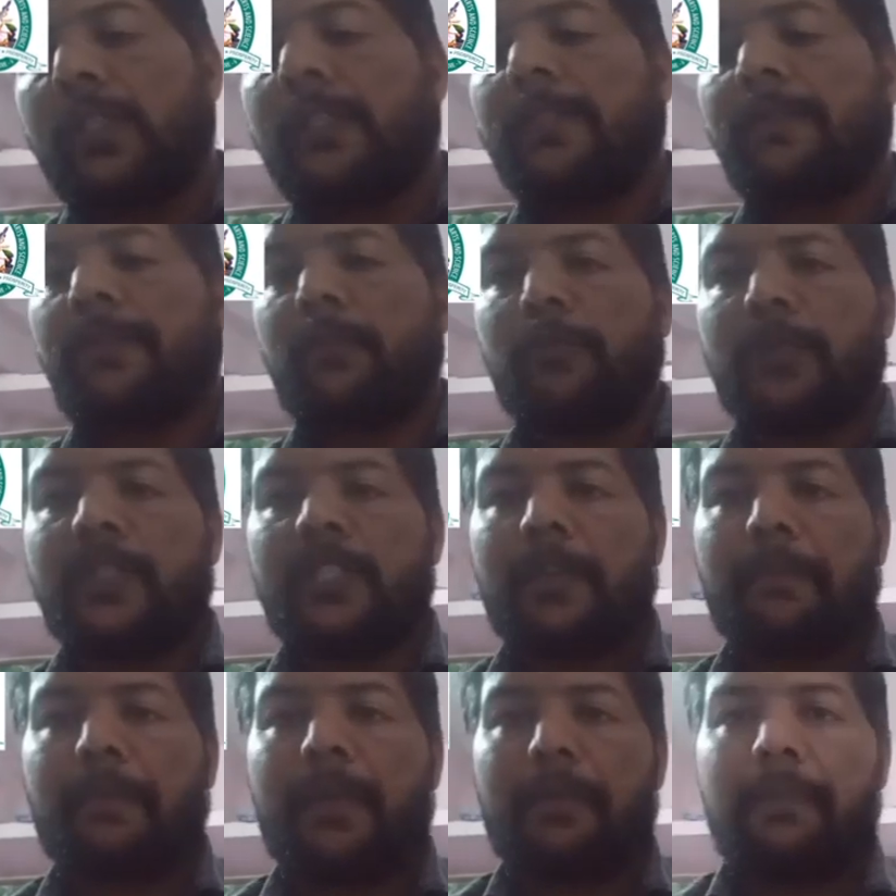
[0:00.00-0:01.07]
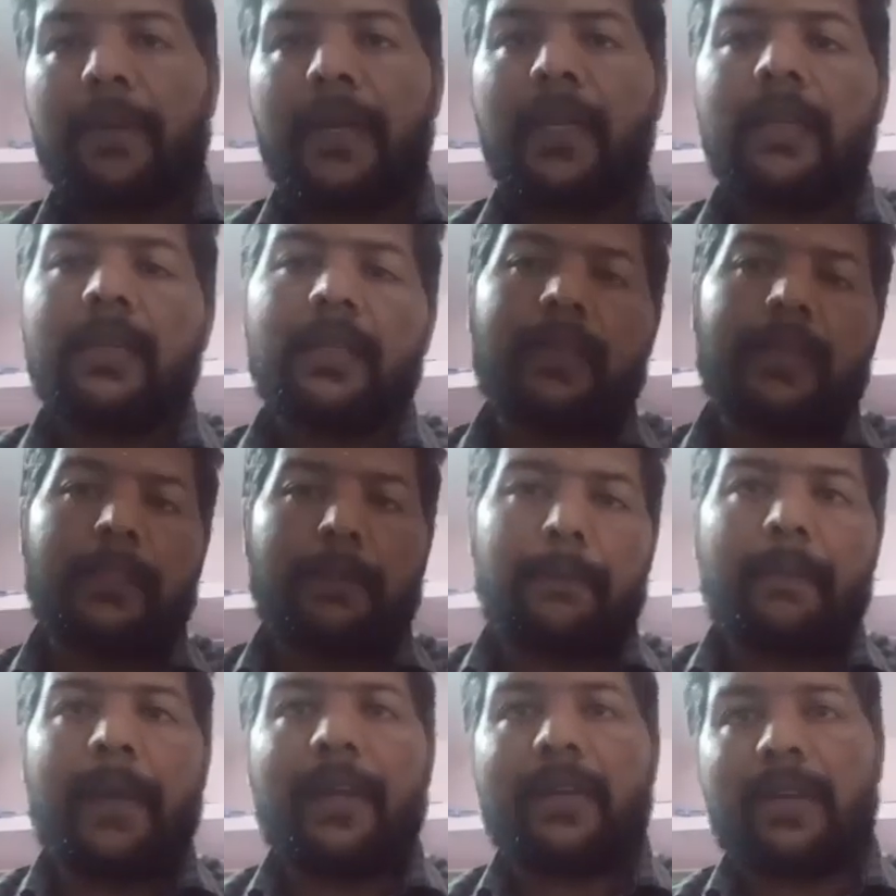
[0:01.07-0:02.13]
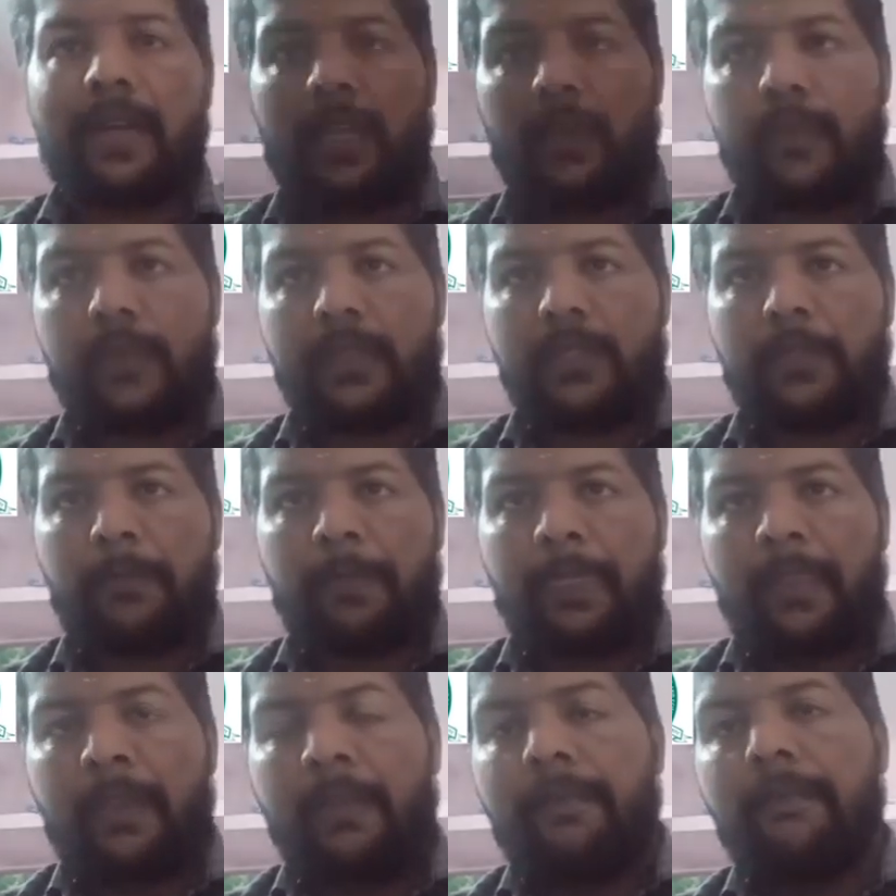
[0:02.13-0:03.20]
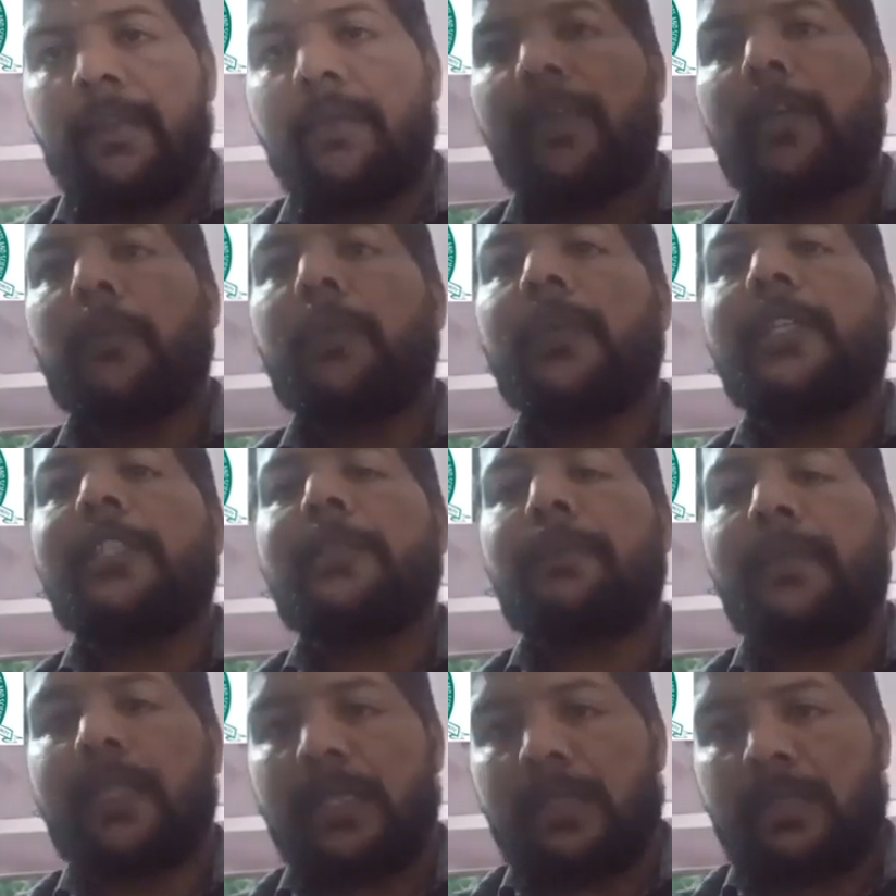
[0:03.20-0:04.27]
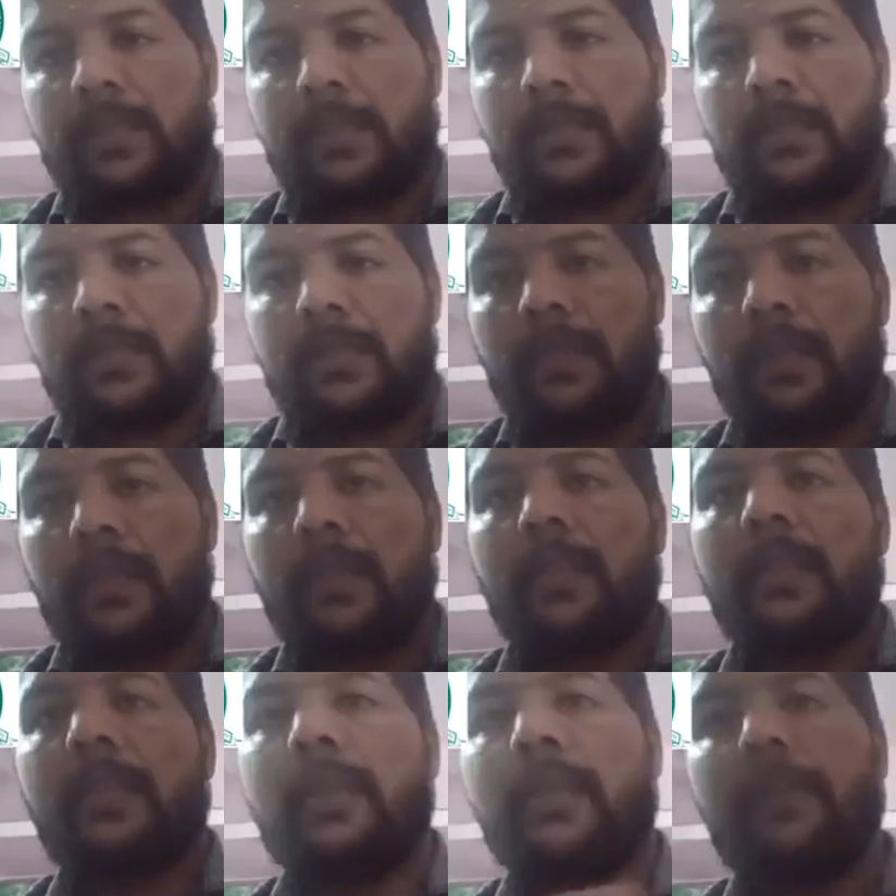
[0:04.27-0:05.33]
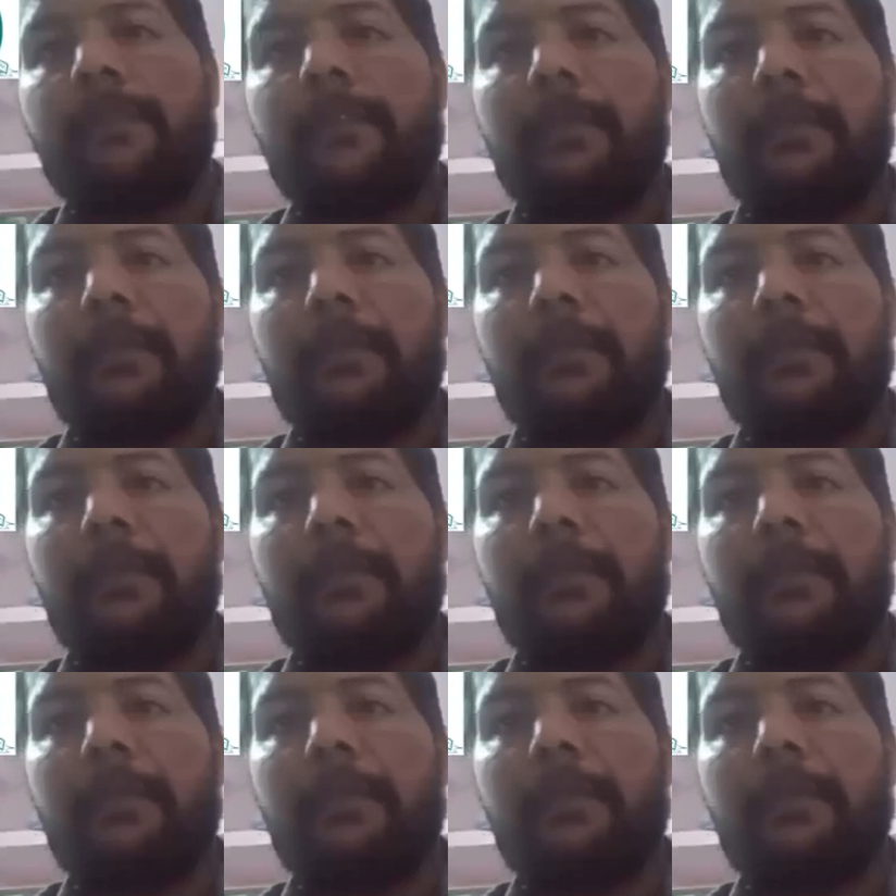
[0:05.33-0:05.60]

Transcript: is a few mistake made by the Mandarin language. When we come to Egyptians, they will